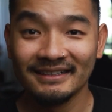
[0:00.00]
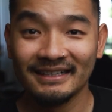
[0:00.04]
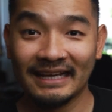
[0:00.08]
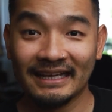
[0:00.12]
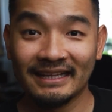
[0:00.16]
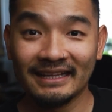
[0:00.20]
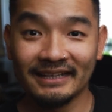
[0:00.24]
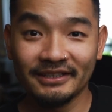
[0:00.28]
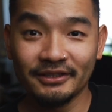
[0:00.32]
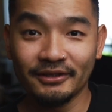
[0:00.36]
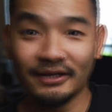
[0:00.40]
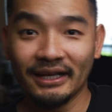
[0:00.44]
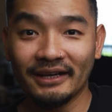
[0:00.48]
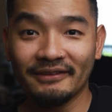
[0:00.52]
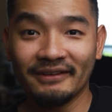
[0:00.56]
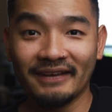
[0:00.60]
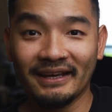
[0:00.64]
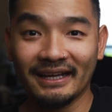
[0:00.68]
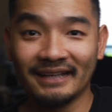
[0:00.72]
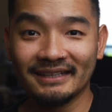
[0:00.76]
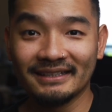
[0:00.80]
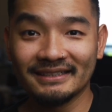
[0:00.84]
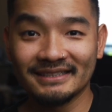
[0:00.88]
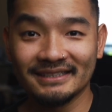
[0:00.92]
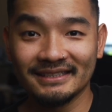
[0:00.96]
And then your left
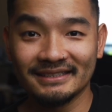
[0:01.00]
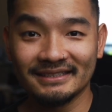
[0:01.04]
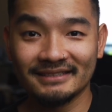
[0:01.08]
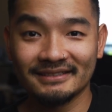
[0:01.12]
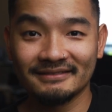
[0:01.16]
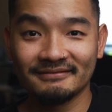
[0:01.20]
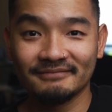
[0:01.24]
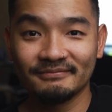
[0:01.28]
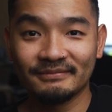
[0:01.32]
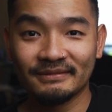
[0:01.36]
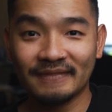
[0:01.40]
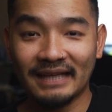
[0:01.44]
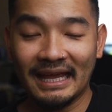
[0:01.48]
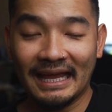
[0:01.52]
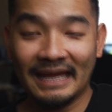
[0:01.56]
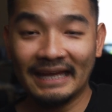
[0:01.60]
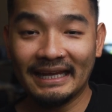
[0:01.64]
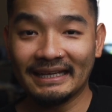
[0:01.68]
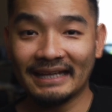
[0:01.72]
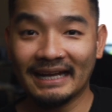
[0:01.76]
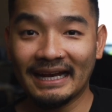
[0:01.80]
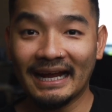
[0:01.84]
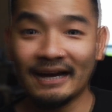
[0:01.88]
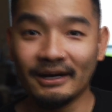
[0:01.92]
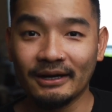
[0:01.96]
hand is just
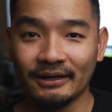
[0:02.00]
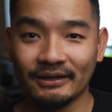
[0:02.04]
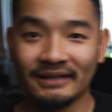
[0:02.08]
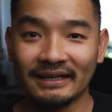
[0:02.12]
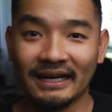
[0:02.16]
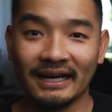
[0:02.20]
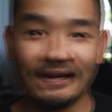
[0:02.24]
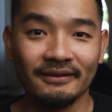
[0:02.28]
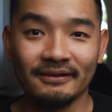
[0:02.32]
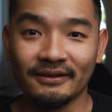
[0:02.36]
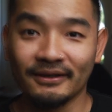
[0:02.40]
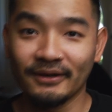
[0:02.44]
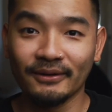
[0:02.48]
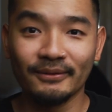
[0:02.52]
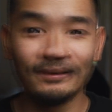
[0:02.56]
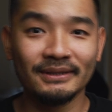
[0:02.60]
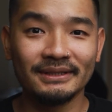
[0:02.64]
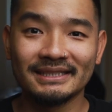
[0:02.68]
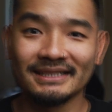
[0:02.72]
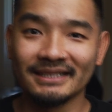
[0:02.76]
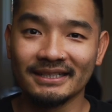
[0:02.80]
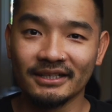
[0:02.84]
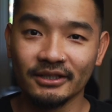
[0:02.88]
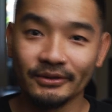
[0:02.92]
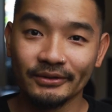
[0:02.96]
hanging out. I don't know
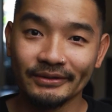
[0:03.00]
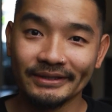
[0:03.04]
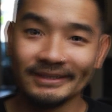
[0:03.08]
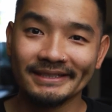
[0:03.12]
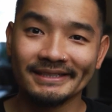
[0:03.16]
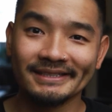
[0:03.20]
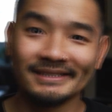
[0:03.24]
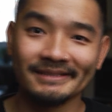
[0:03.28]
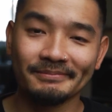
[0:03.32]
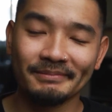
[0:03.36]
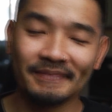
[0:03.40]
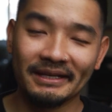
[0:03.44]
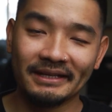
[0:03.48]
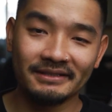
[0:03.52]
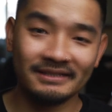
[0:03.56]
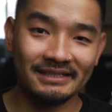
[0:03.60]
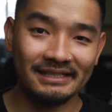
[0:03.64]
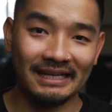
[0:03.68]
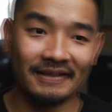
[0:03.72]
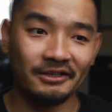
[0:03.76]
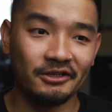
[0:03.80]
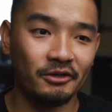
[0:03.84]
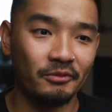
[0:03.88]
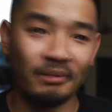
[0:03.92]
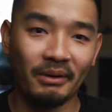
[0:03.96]
what to do, and just
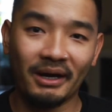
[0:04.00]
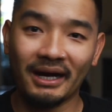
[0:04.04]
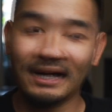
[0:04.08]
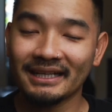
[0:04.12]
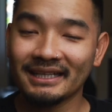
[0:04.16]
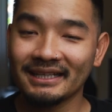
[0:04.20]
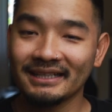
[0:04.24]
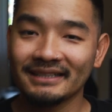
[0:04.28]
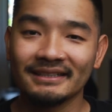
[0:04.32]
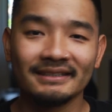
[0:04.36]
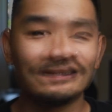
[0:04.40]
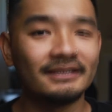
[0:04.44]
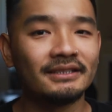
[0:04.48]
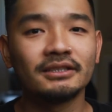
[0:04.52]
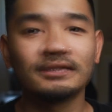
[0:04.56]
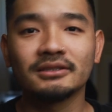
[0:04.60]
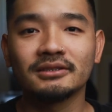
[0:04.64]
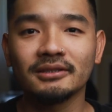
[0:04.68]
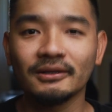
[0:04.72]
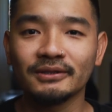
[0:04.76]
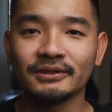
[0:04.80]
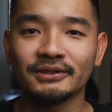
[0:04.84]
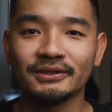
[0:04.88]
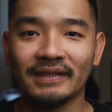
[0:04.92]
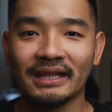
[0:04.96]
inside your pocket.
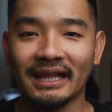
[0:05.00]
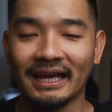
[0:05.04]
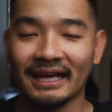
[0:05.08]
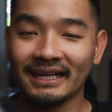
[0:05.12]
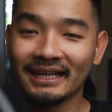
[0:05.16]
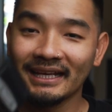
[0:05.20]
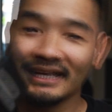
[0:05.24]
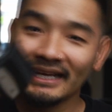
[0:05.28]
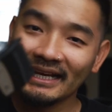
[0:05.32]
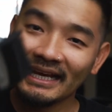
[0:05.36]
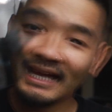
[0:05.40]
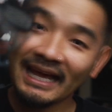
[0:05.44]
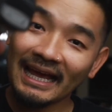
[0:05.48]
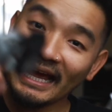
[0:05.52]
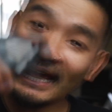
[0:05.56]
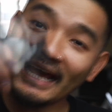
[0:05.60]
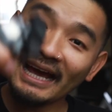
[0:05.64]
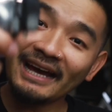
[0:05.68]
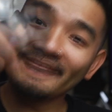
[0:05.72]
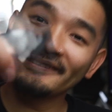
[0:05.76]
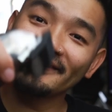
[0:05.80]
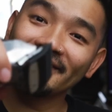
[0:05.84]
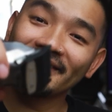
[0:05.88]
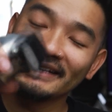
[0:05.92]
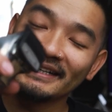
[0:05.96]
Don't do that.
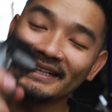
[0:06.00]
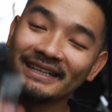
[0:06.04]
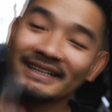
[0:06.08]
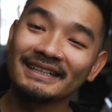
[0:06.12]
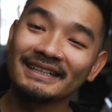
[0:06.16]
Have